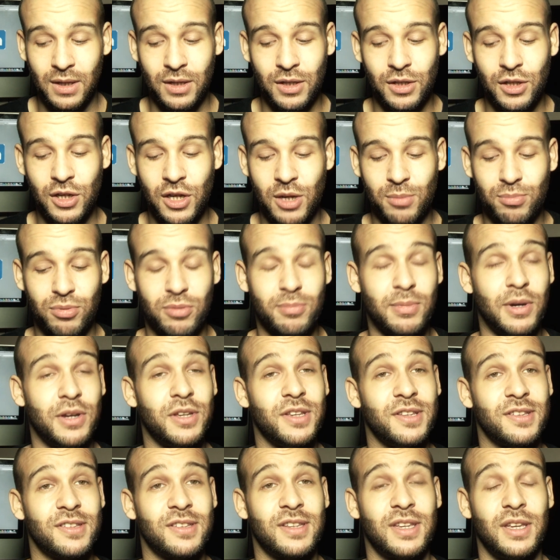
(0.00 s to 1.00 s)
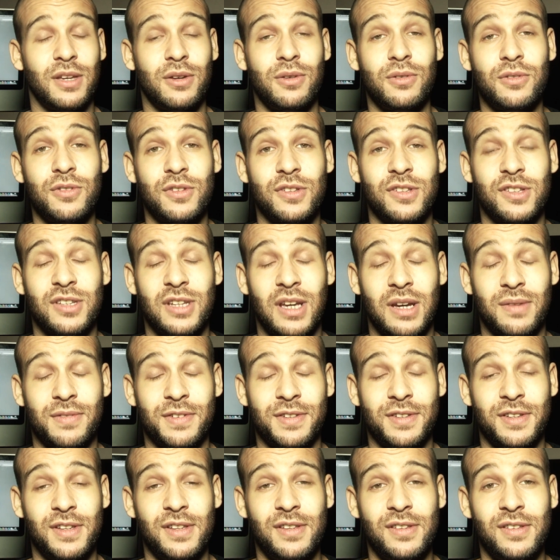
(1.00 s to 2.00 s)
You can promote your skills and
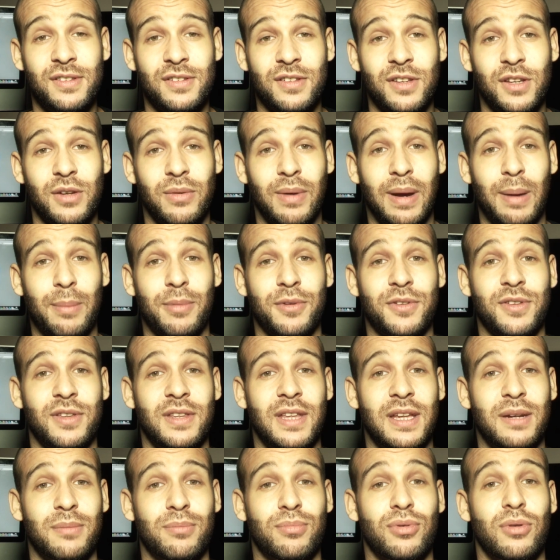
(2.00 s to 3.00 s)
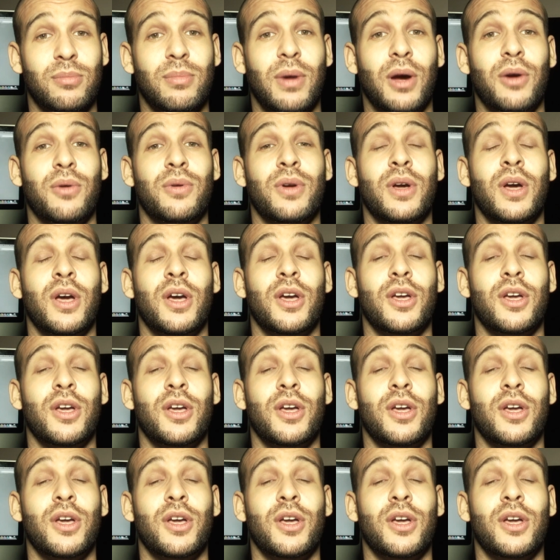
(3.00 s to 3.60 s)
services, so you're able to then promote